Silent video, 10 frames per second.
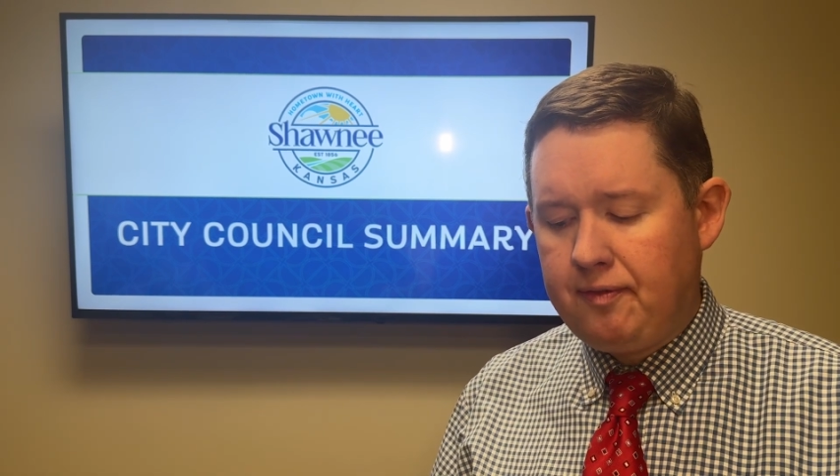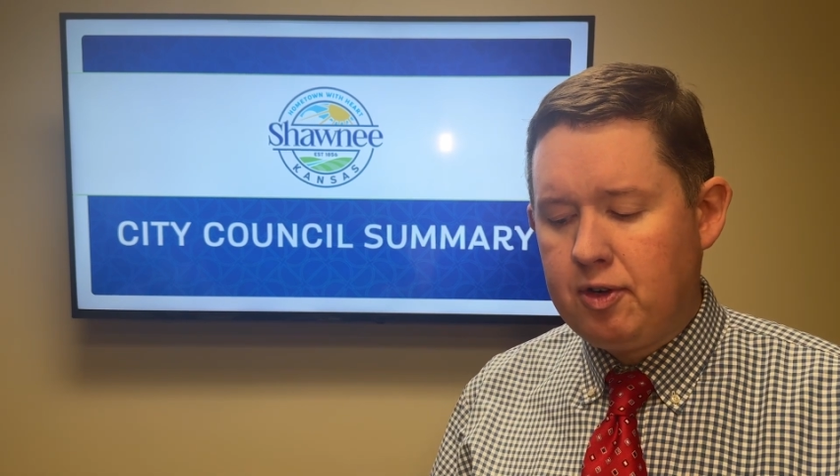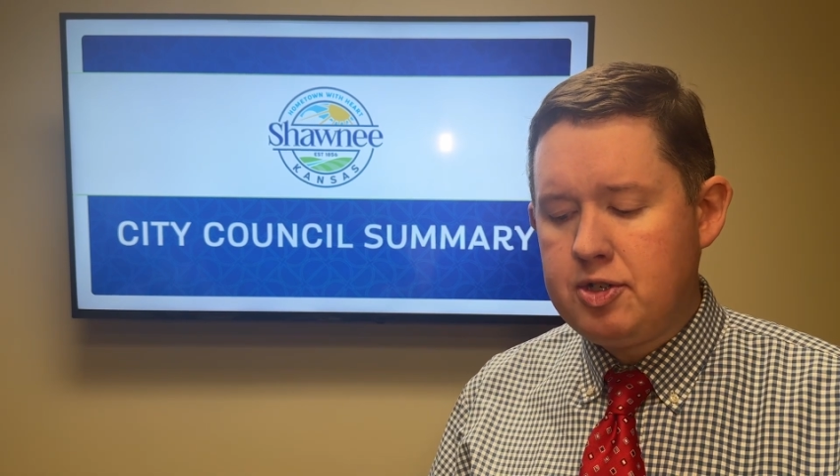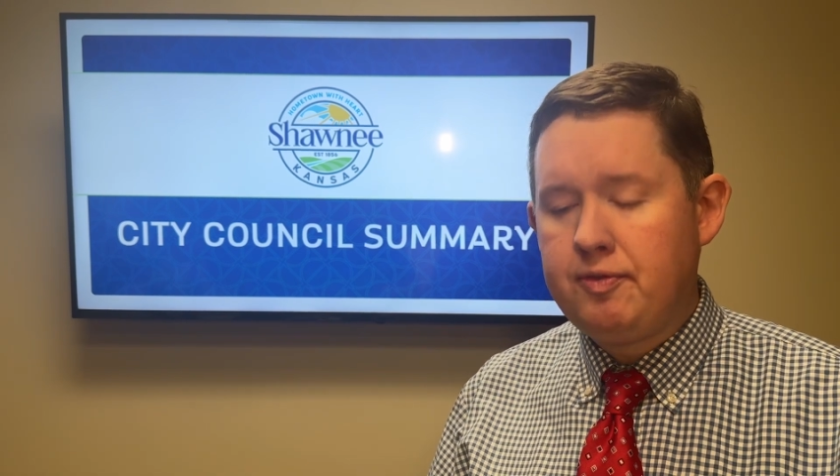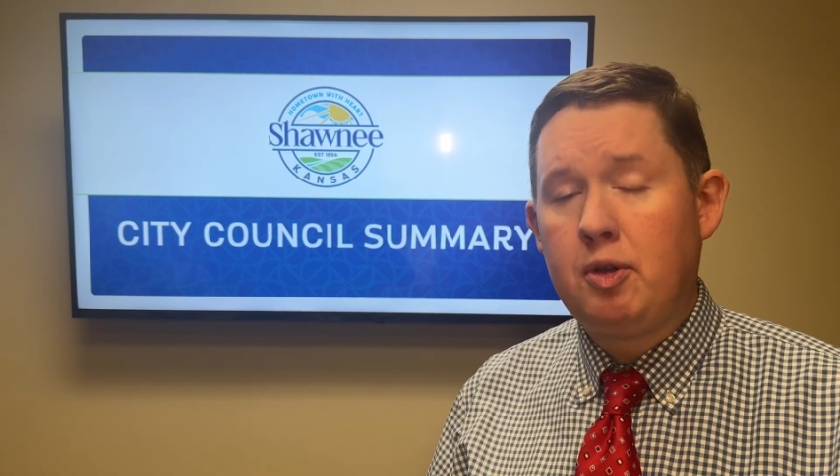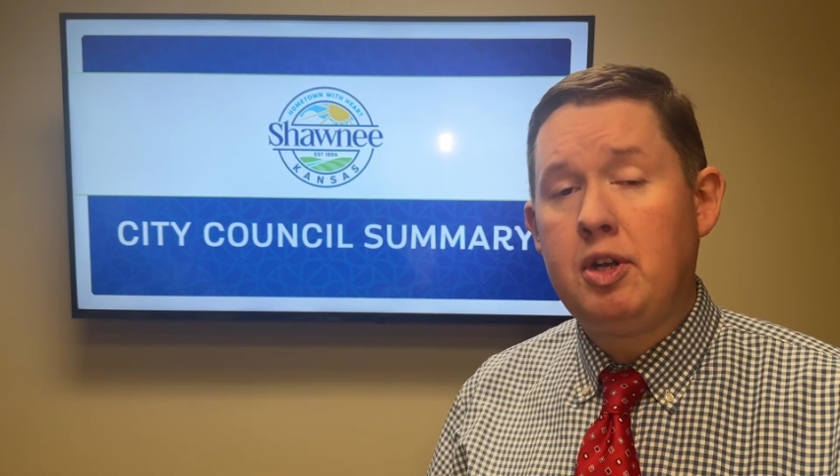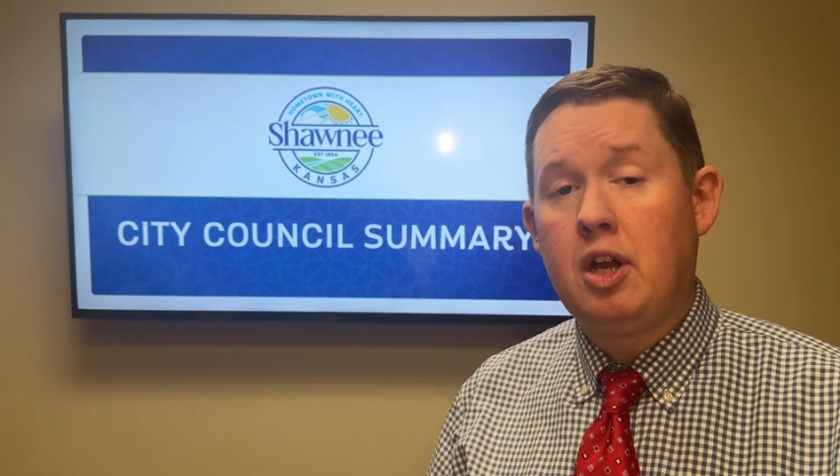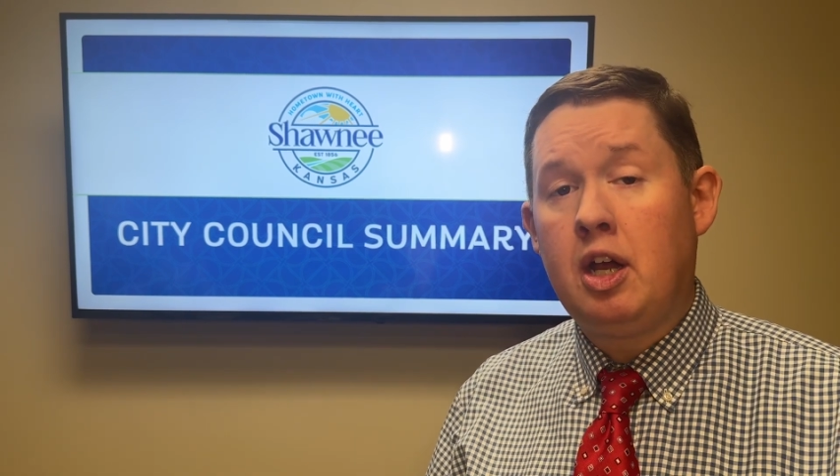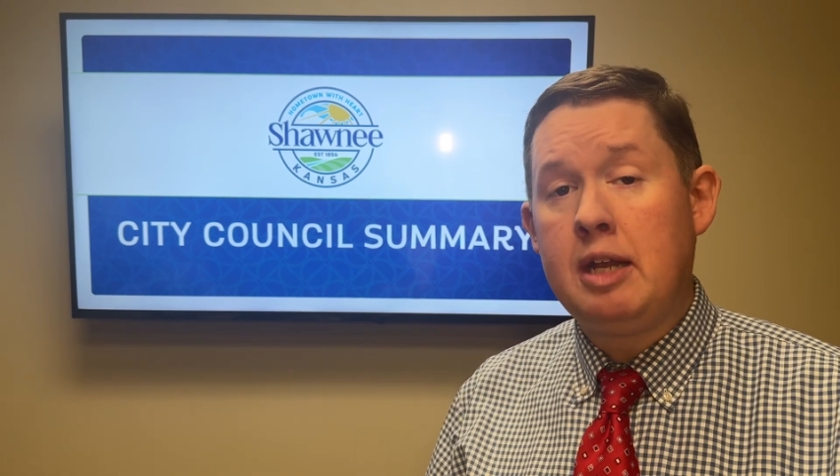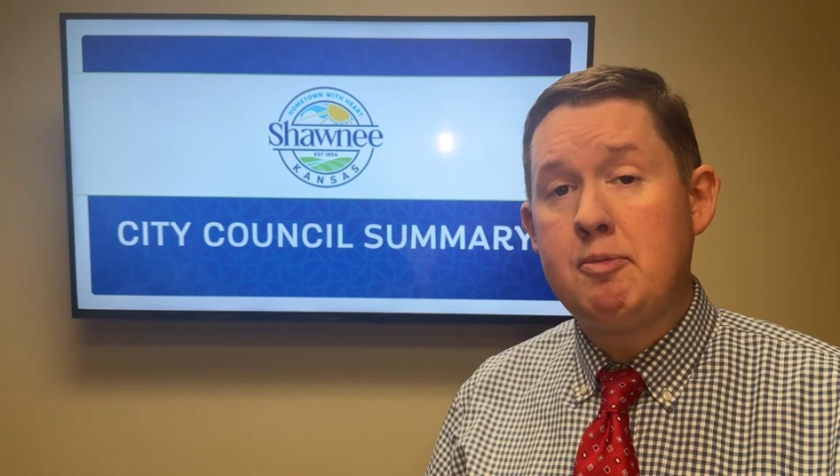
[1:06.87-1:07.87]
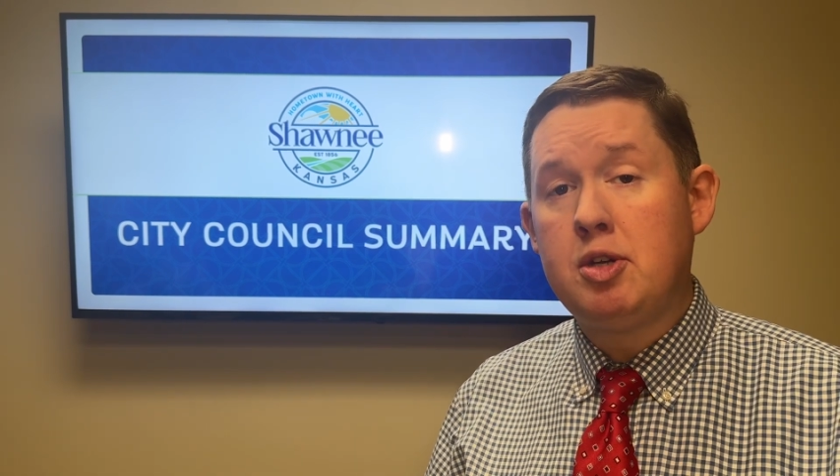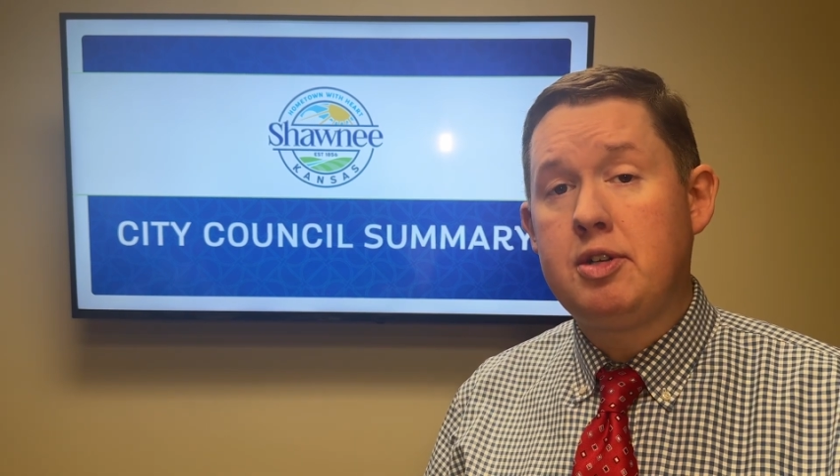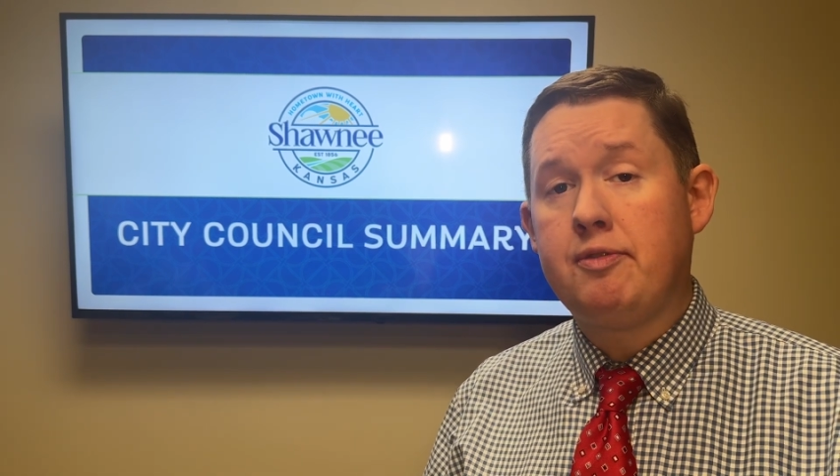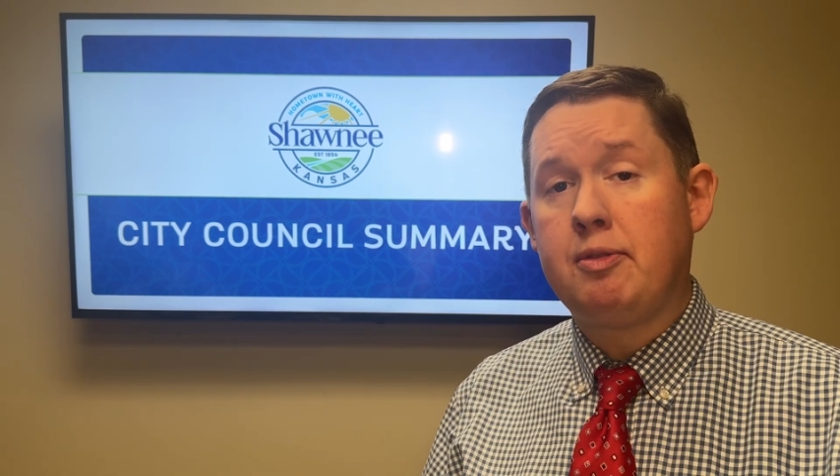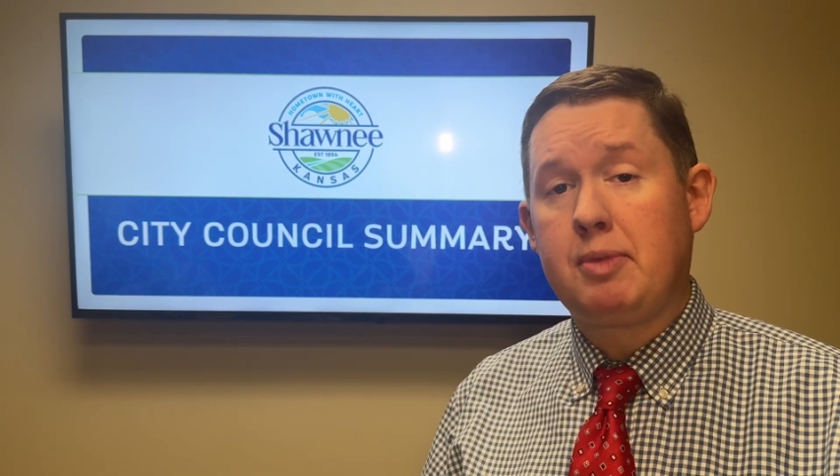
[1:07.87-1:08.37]
first voted on a
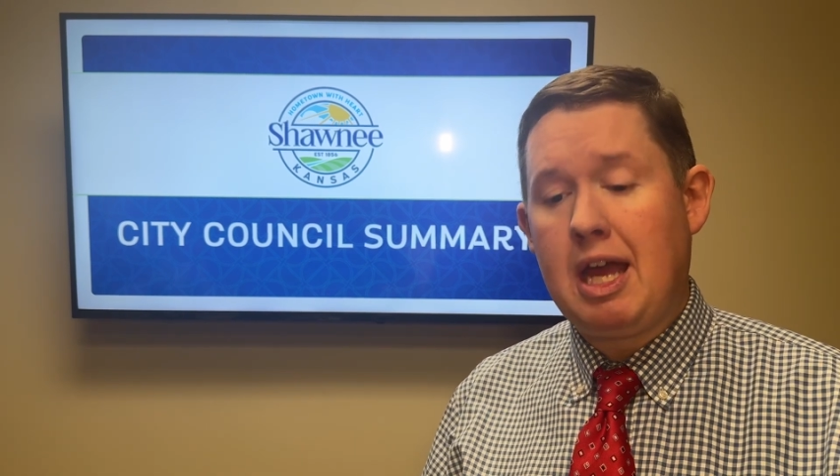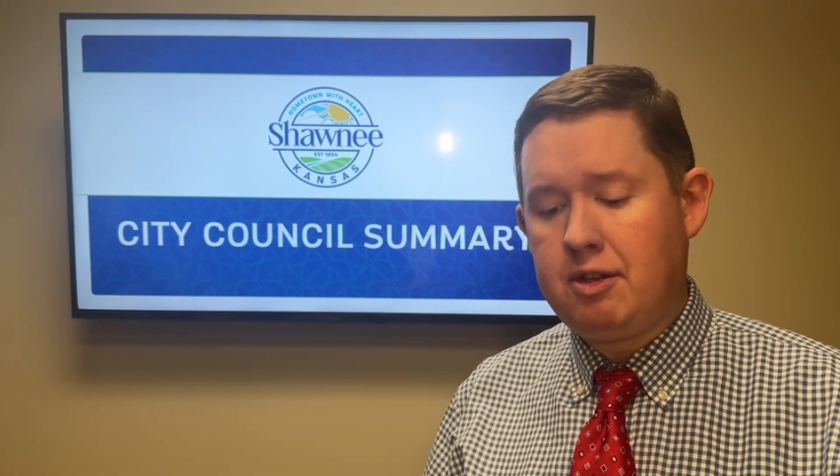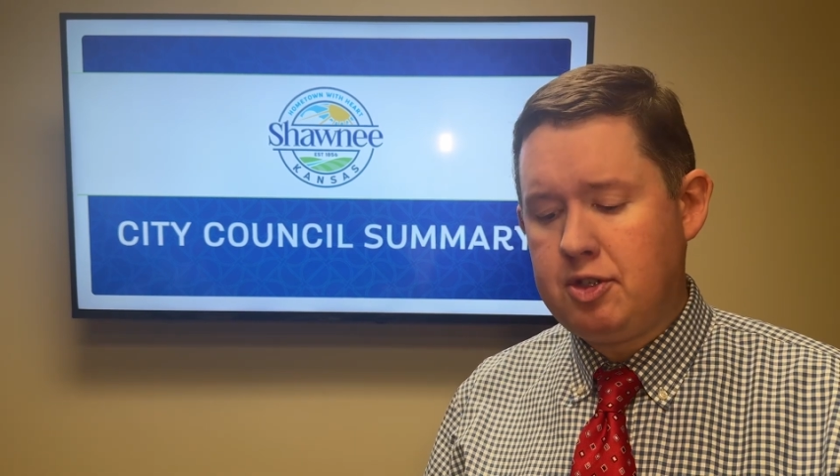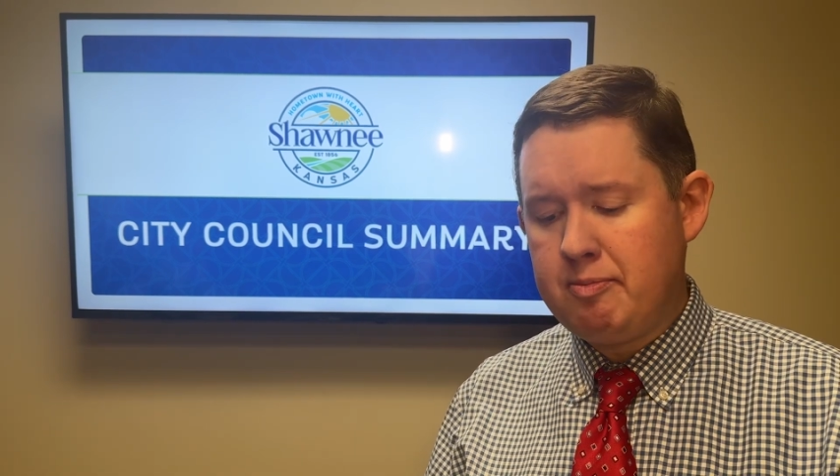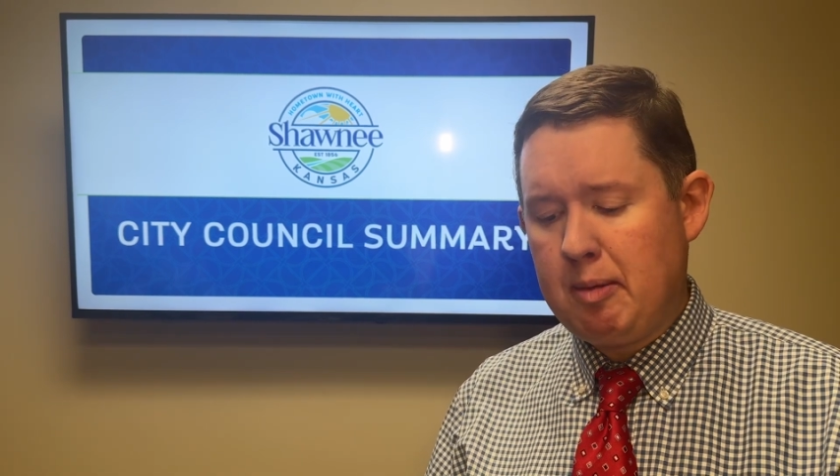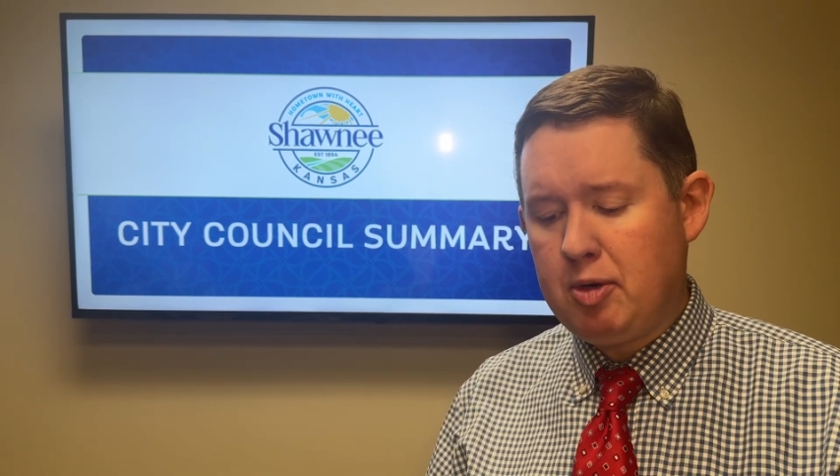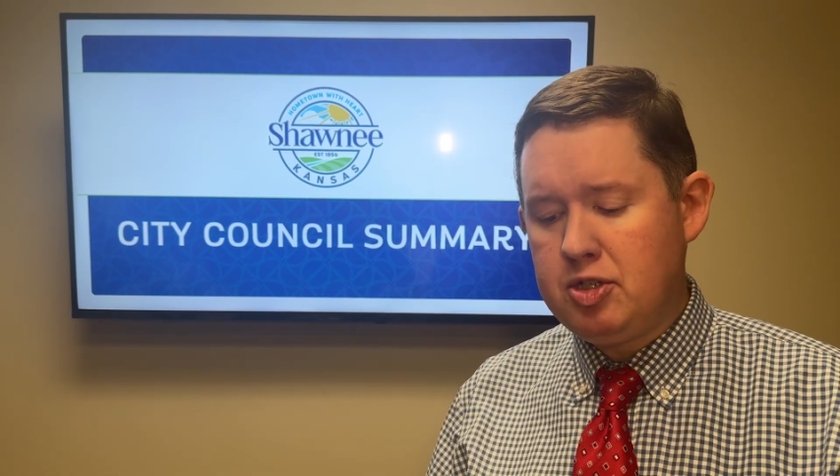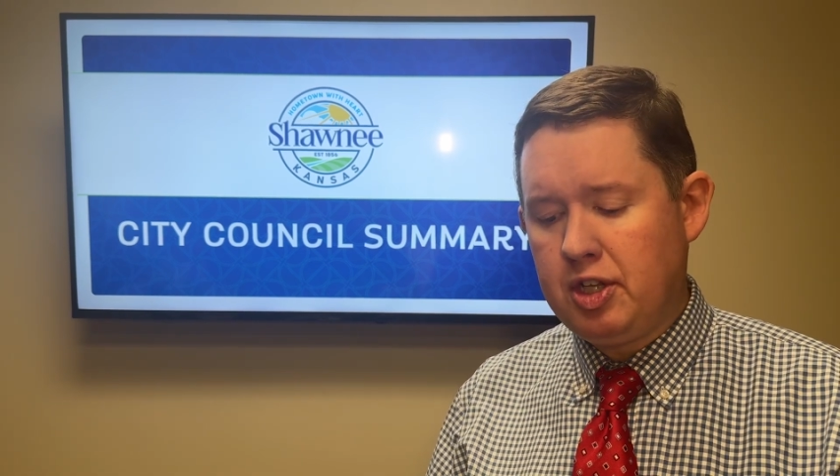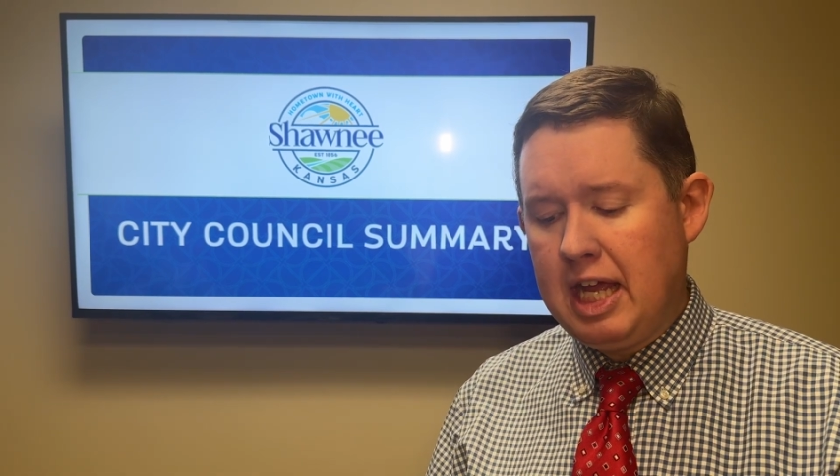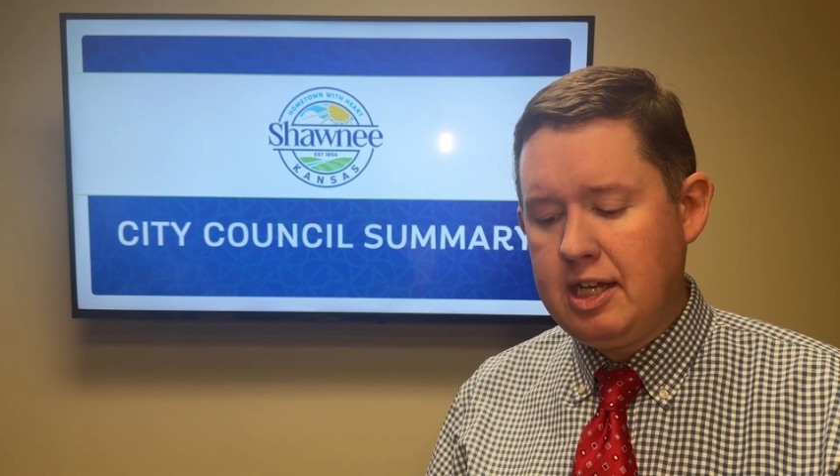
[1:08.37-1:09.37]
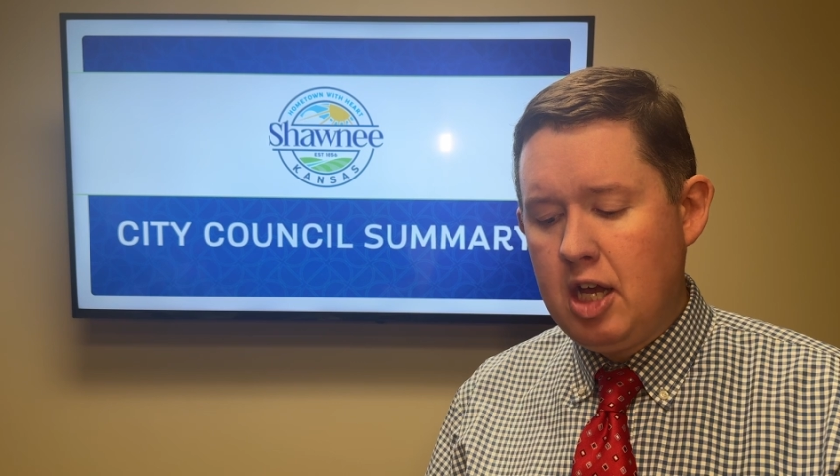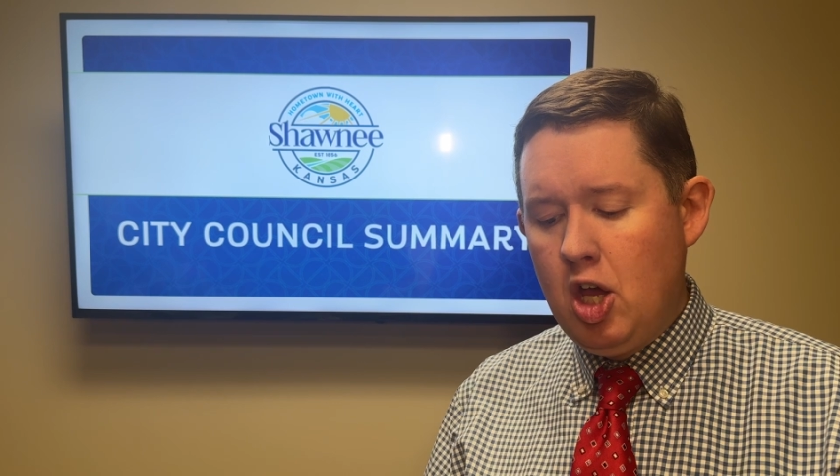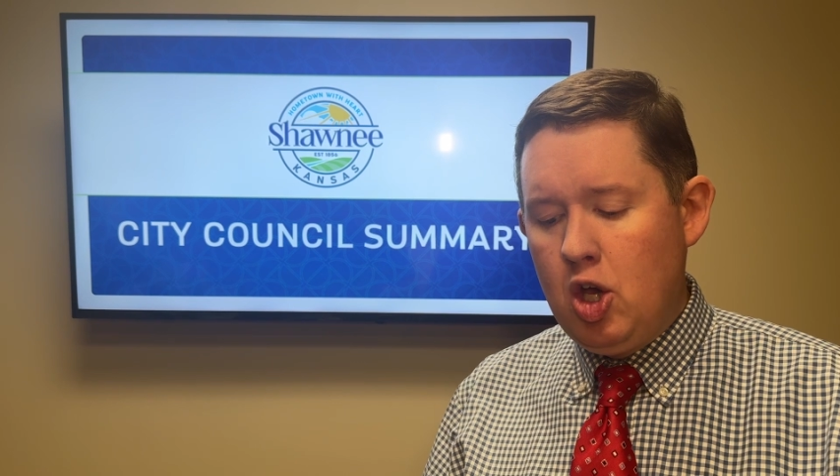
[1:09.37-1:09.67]
motion from Councilmember Gillette,